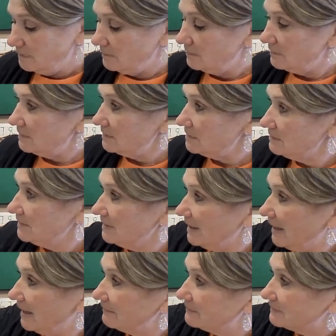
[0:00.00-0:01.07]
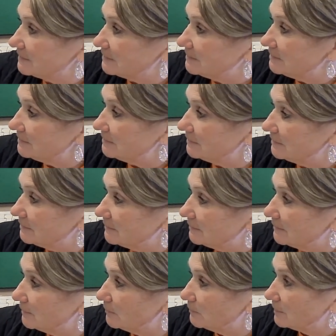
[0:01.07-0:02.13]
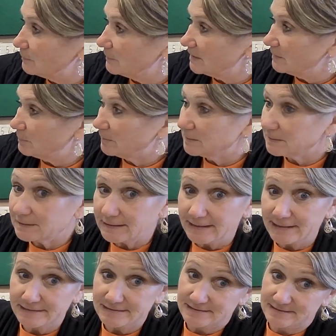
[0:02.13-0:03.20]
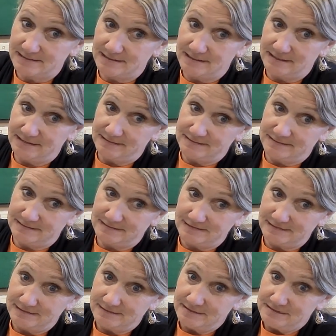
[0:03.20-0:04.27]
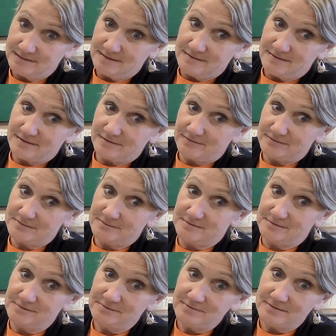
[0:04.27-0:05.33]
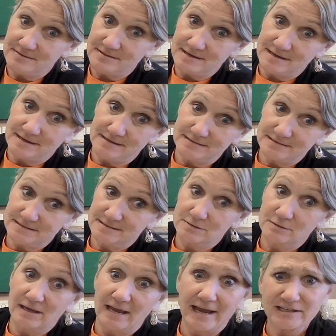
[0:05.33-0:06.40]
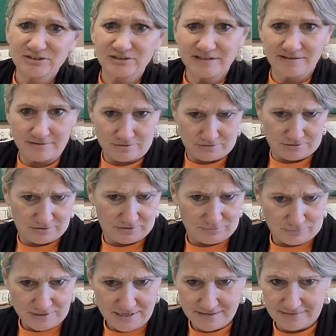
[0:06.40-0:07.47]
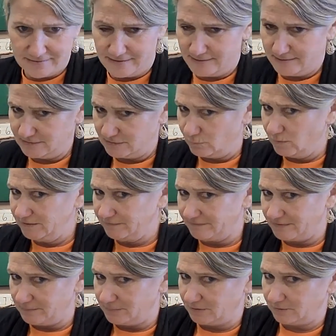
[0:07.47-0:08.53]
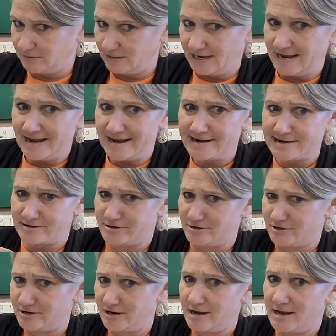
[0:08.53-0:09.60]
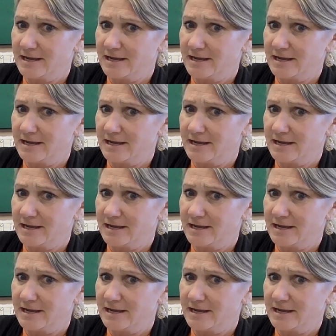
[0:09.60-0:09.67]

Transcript: What do we have to do when we plant seeds? There are two things, actually there's three things. One of them are air.